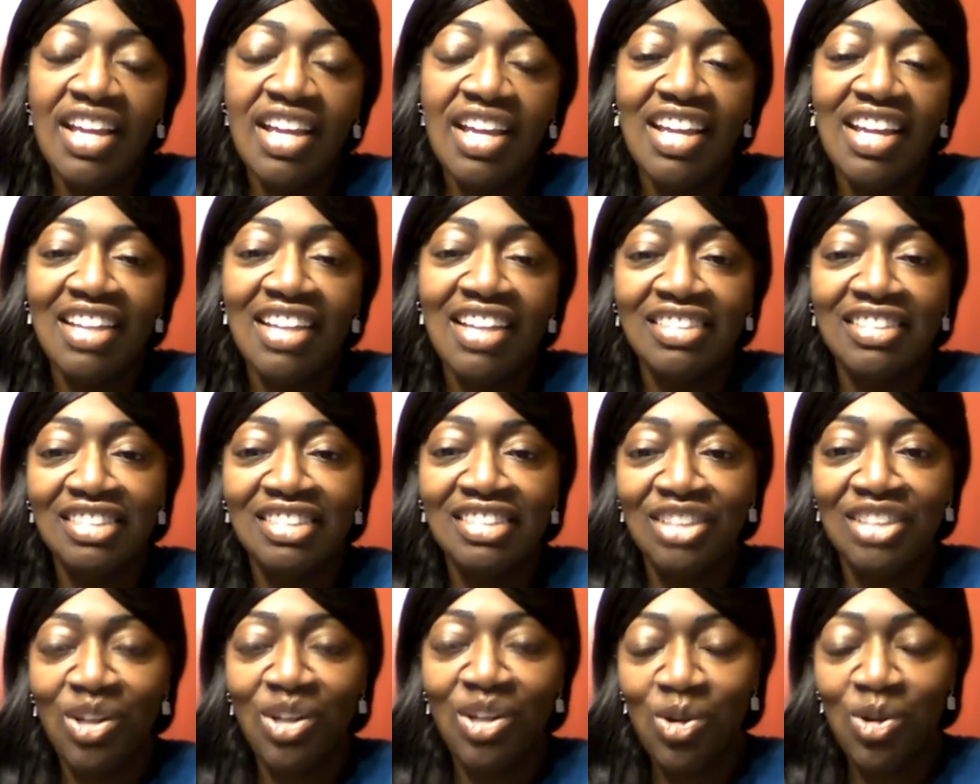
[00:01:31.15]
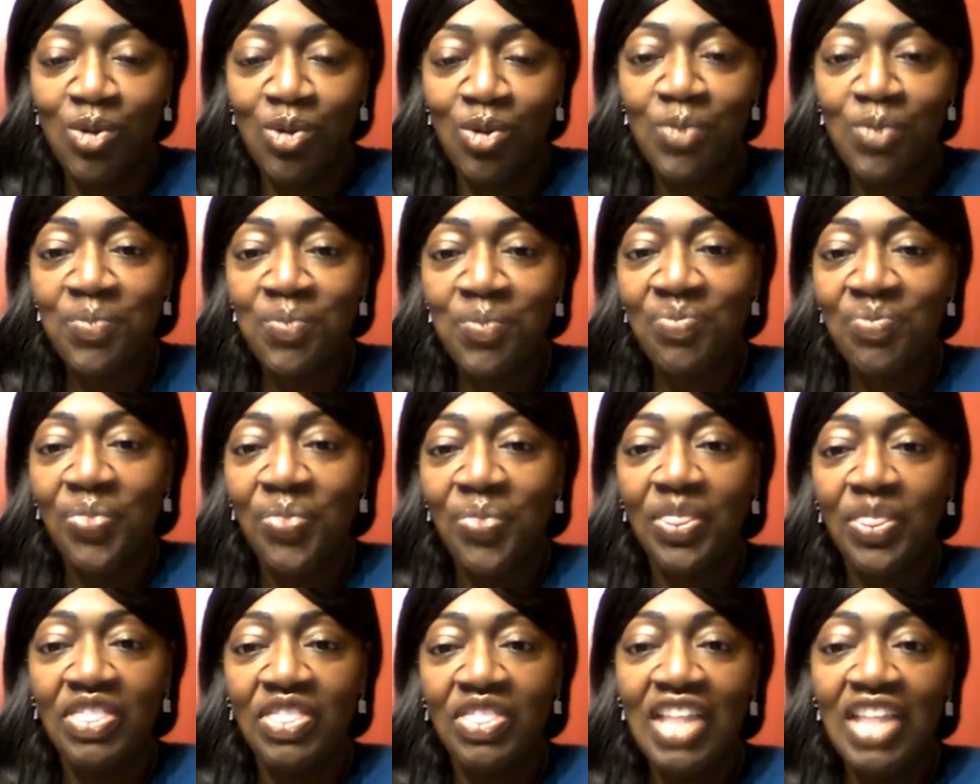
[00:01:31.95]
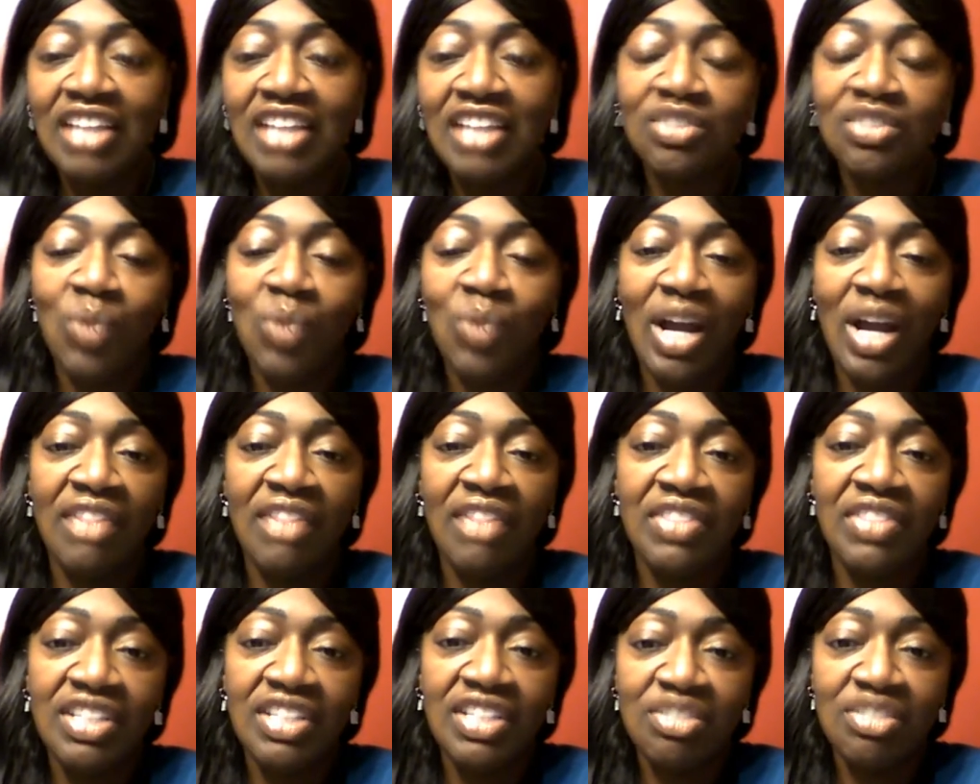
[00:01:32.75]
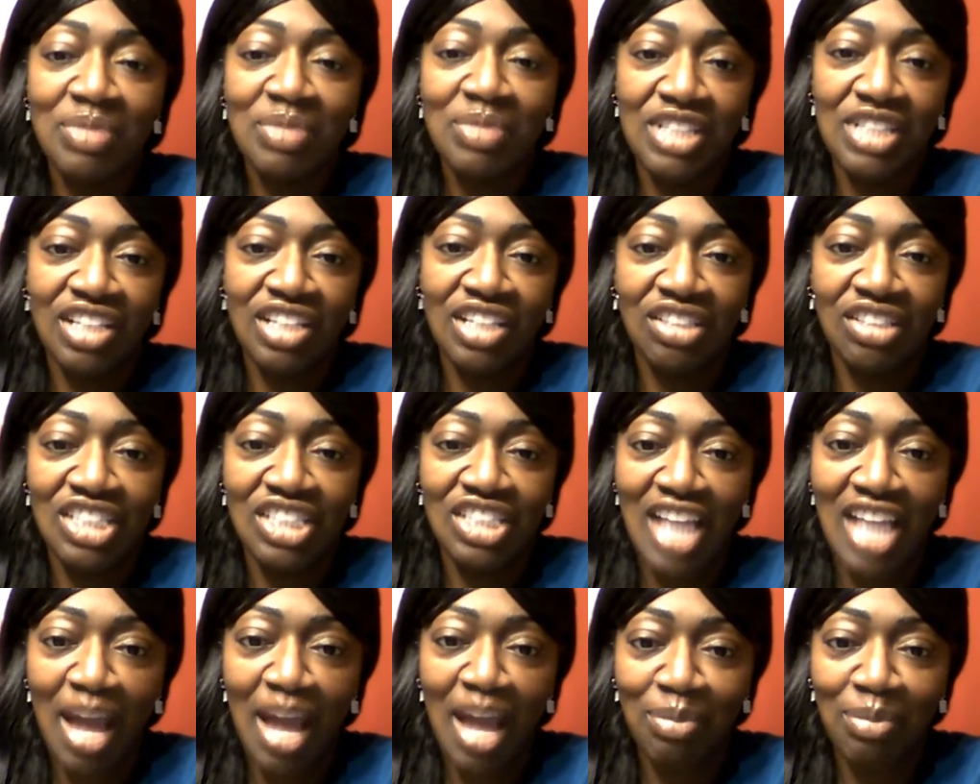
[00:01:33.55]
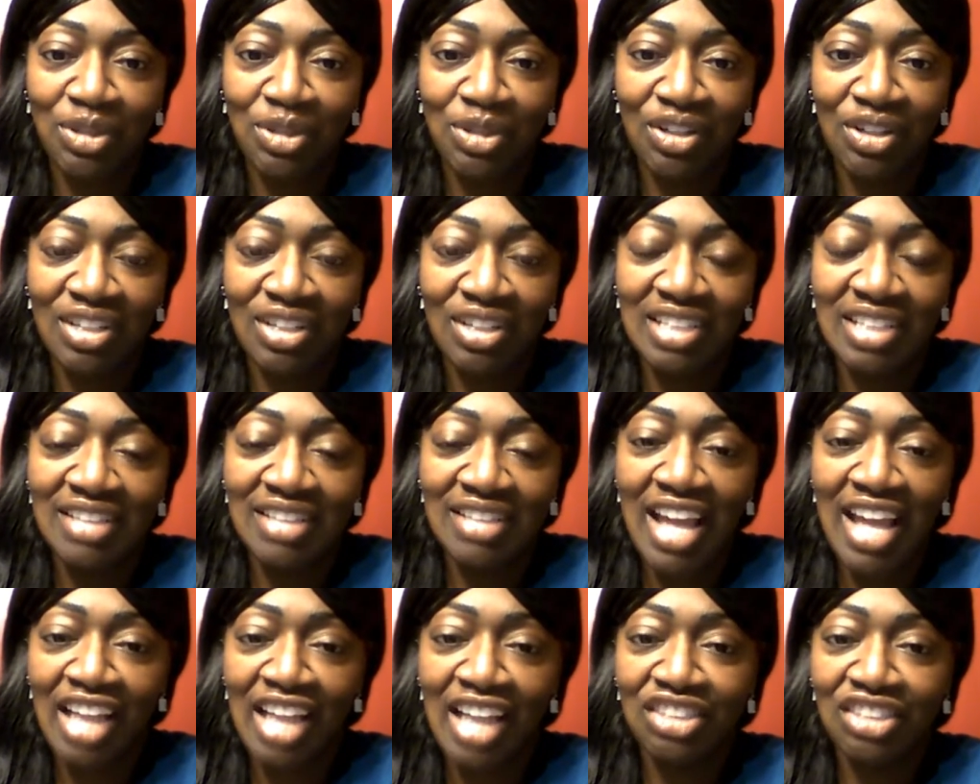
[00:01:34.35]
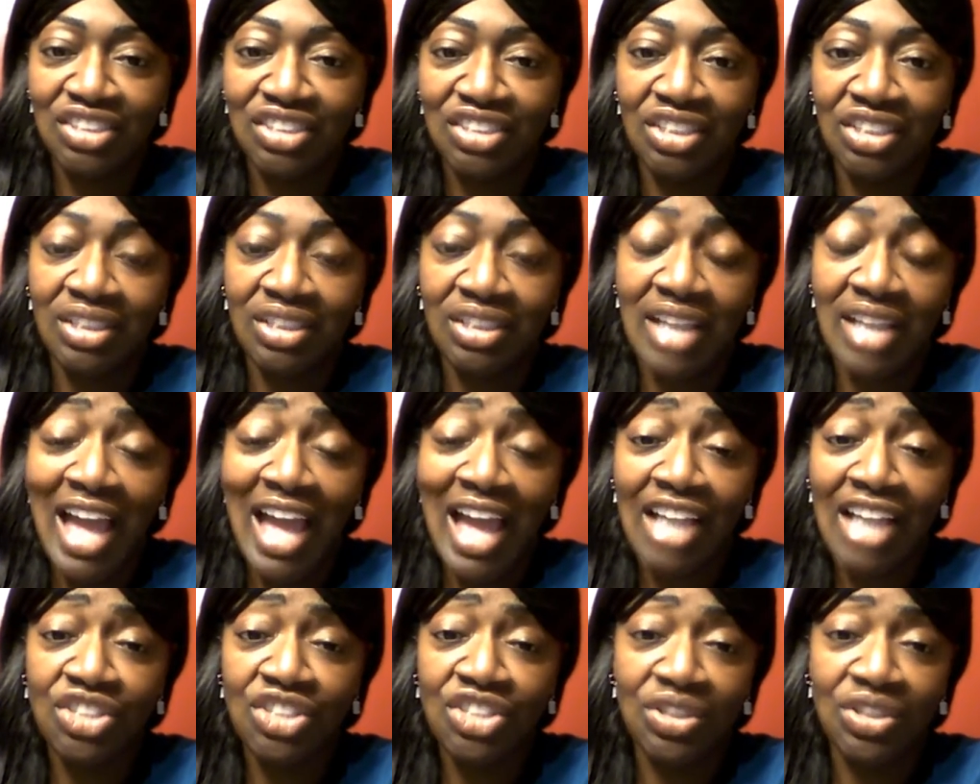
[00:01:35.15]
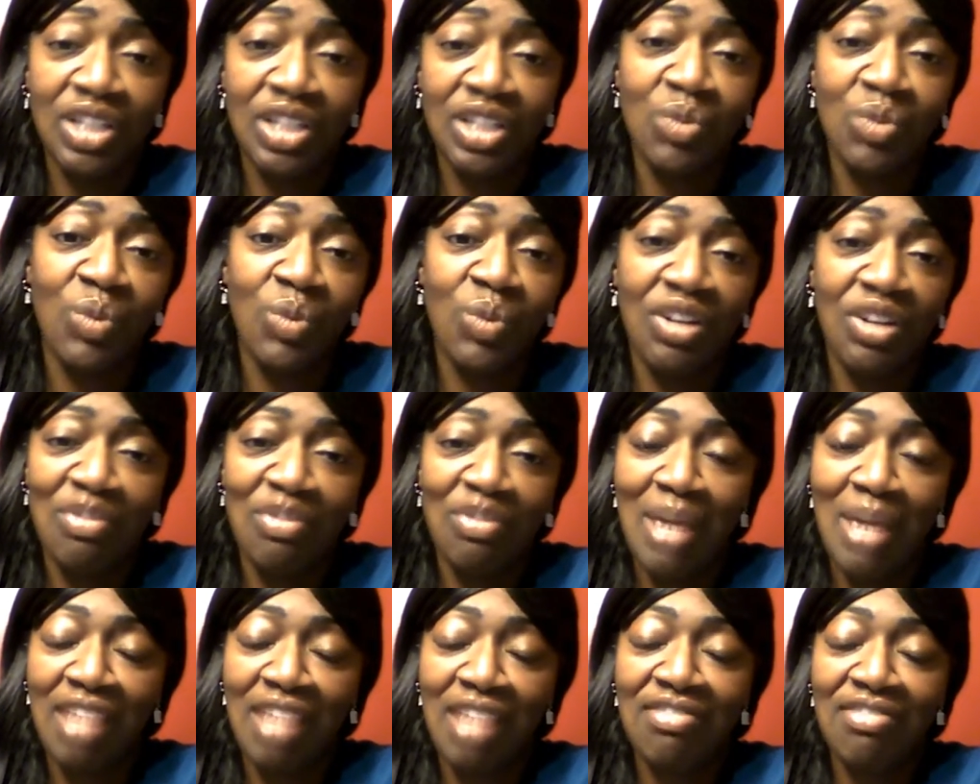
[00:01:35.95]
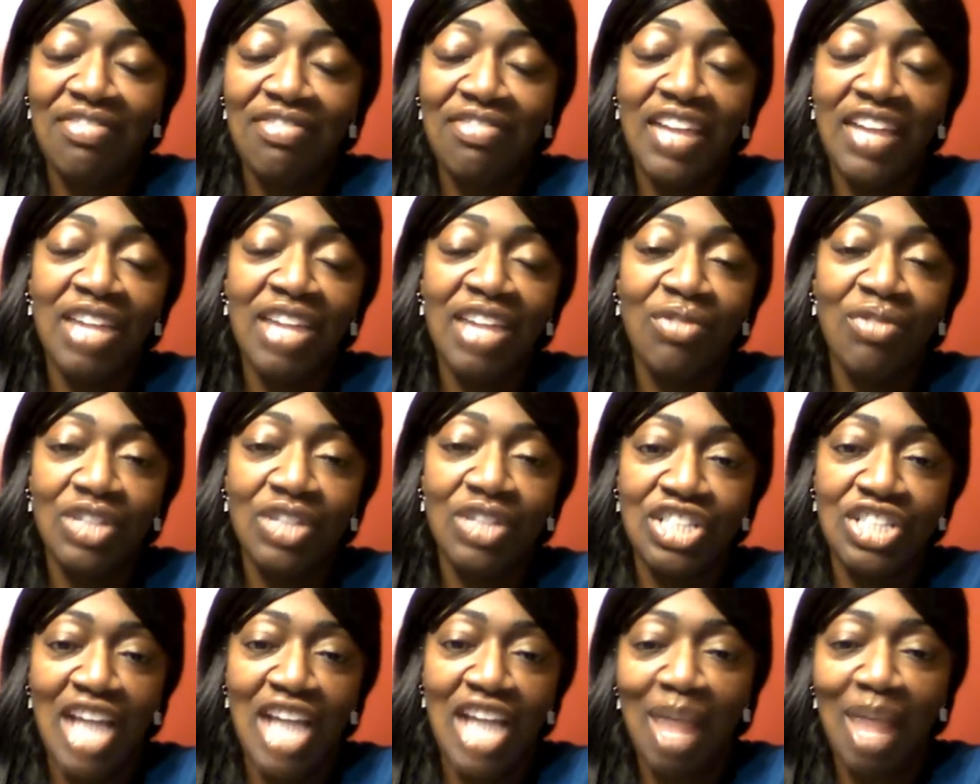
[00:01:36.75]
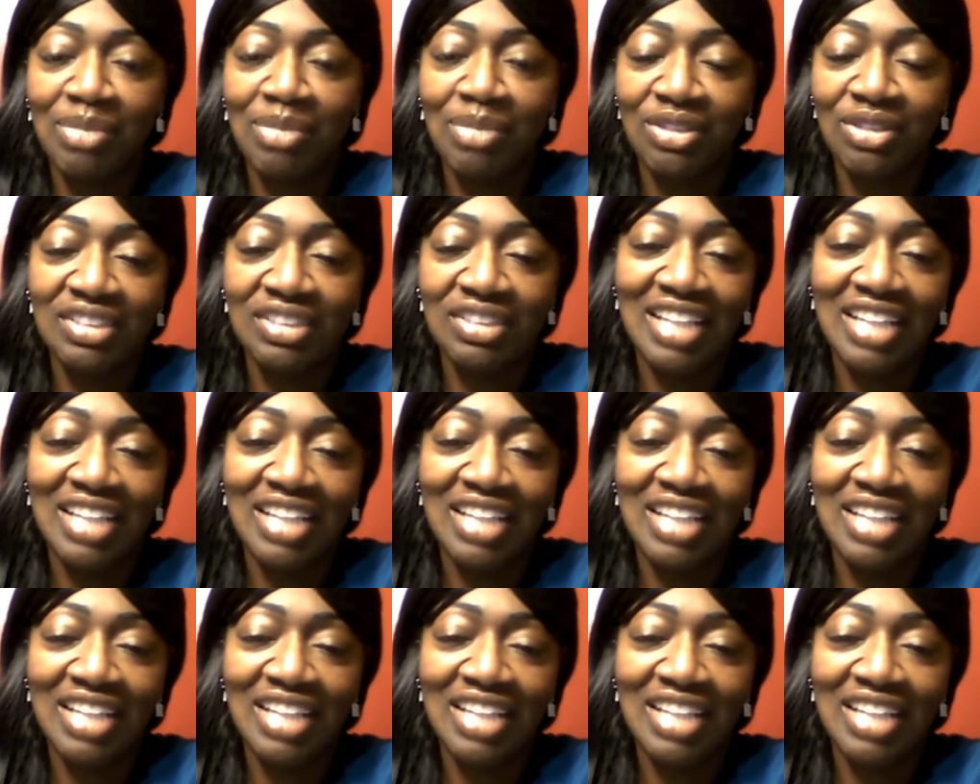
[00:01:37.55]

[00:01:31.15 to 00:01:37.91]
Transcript: And so, that is why this particular chapter is actually one of my favorite chapters.